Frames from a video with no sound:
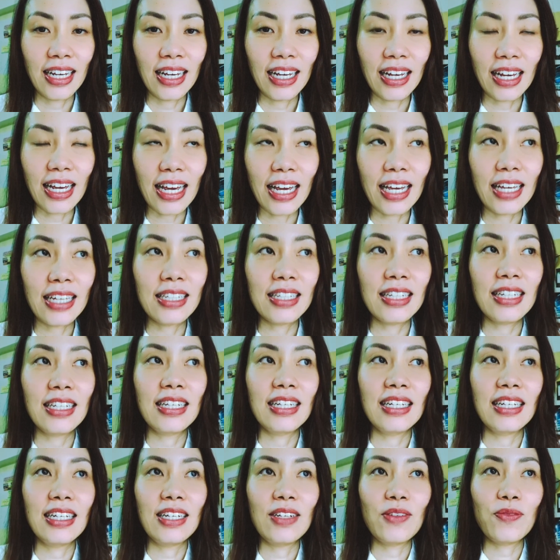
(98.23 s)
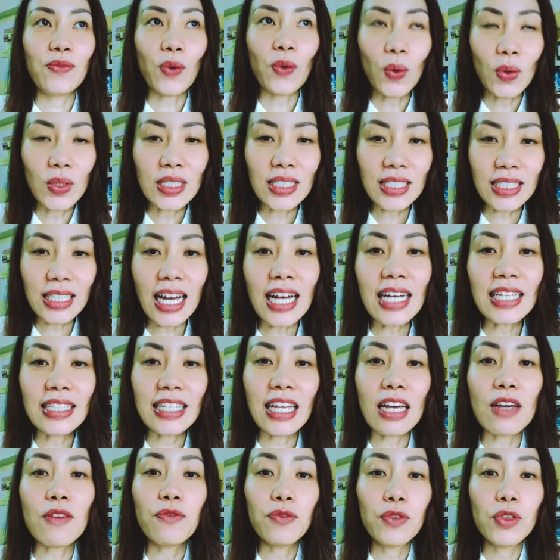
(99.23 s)
And for a start,
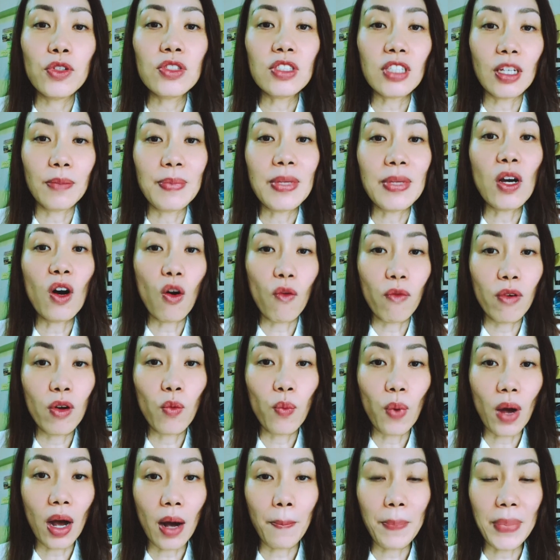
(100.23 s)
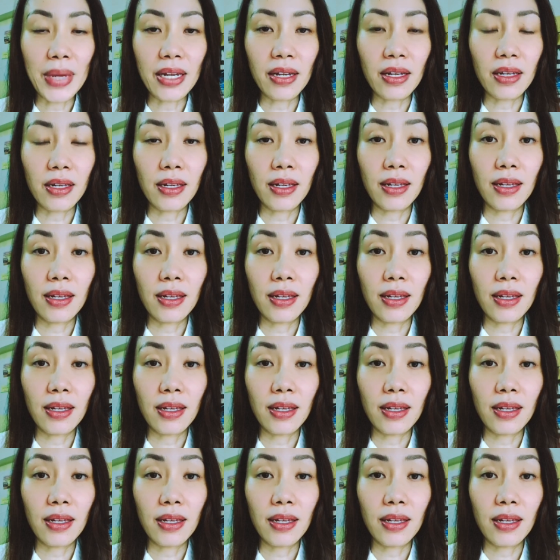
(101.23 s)
that feels a bit overwhelming.